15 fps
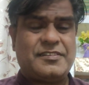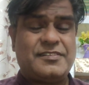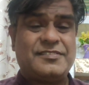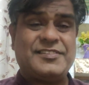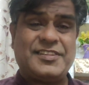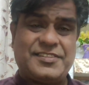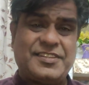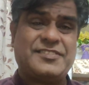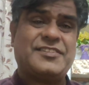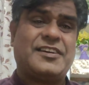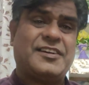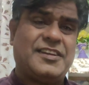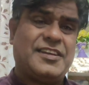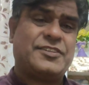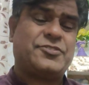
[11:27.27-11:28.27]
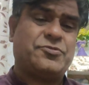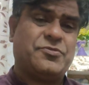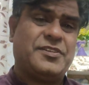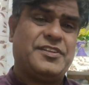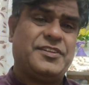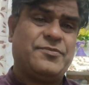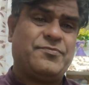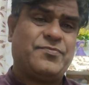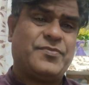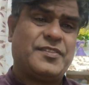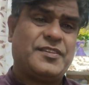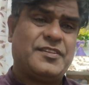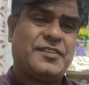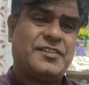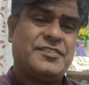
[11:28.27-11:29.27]
This is the actually
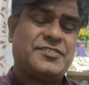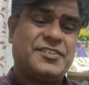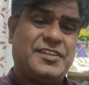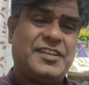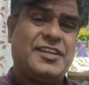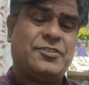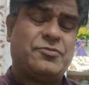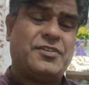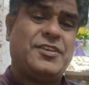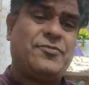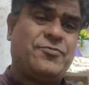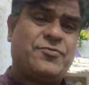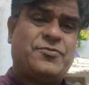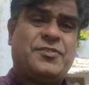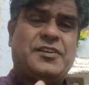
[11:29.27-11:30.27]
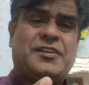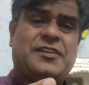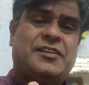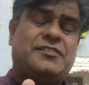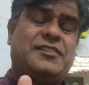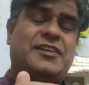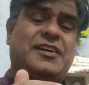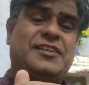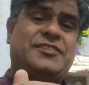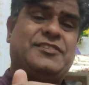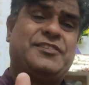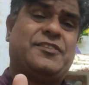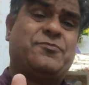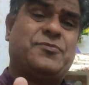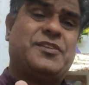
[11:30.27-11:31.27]
scenario. If the
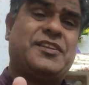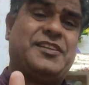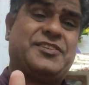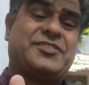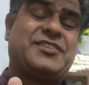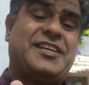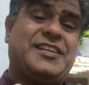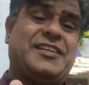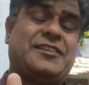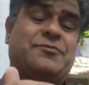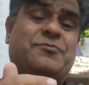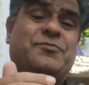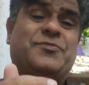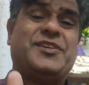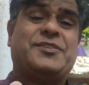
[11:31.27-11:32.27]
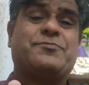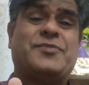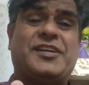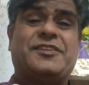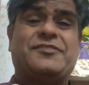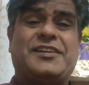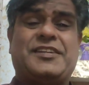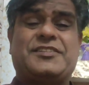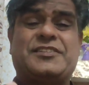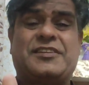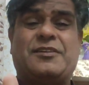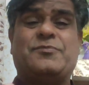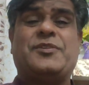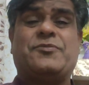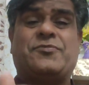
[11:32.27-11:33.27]
Germany is telling migrants
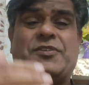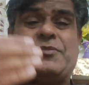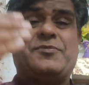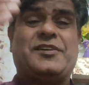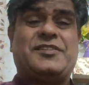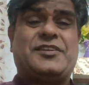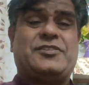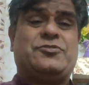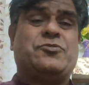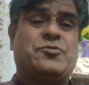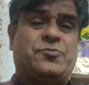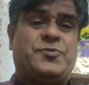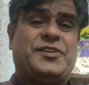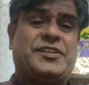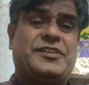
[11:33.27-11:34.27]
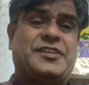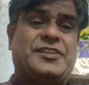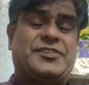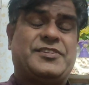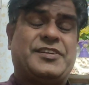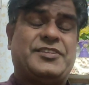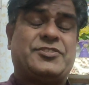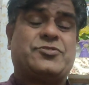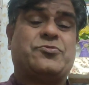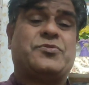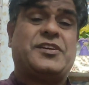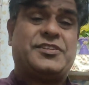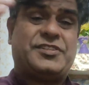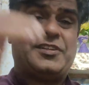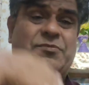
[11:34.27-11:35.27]
coming from other European countries to
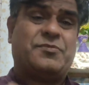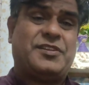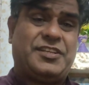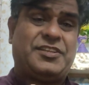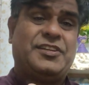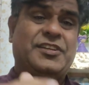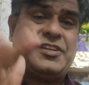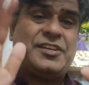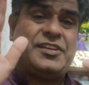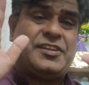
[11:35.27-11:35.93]
the Germany,